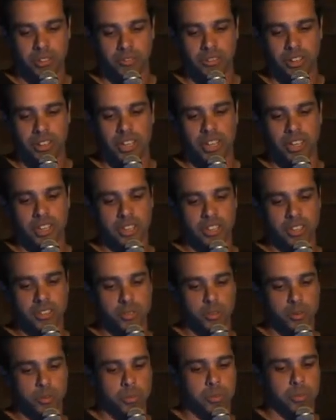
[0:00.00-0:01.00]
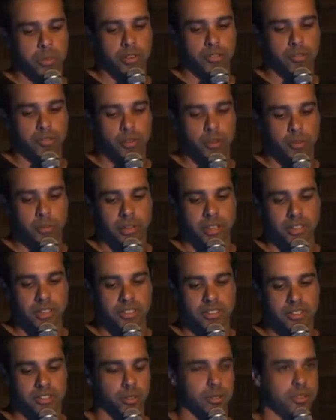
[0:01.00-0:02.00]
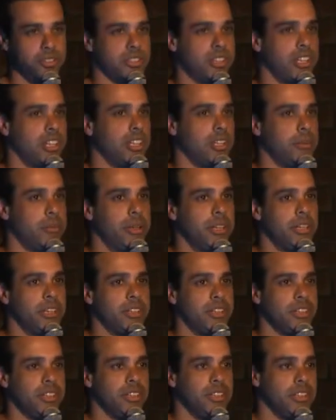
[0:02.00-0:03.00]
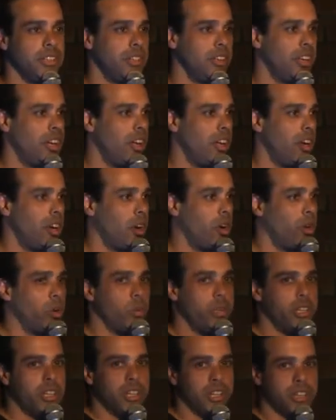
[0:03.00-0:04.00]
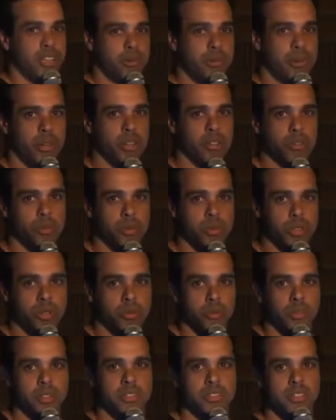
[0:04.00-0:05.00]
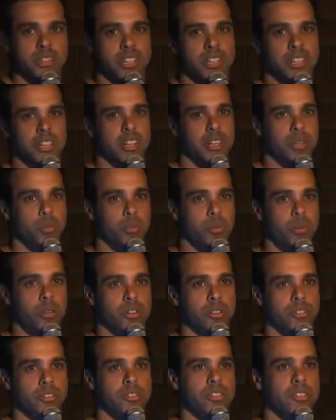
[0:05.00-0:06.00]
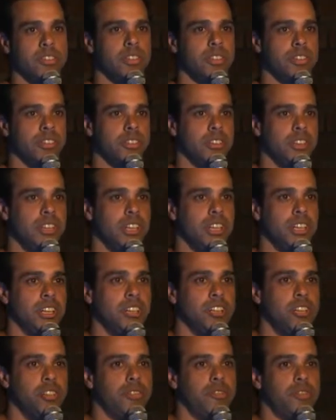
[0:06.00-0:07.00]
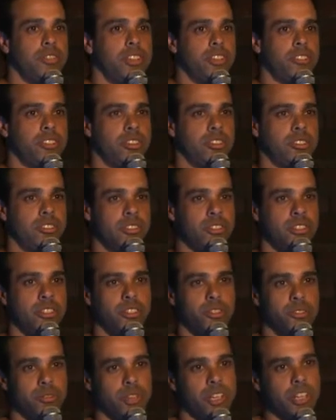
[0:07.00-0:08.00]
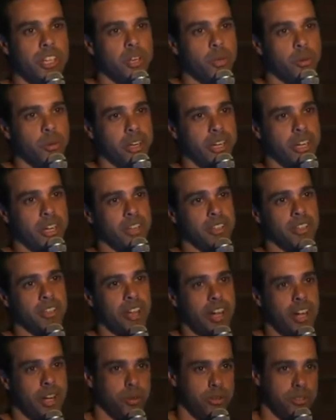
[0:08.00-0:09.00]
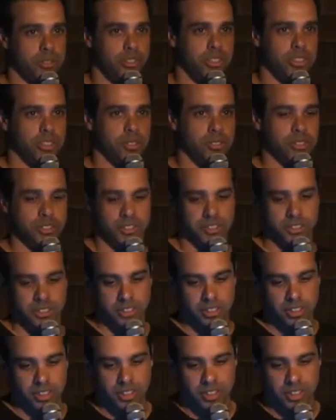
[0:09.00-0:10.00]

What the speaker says: regarding to performance or scalability. All we cared about when we started up was getting new features really quick out to the users.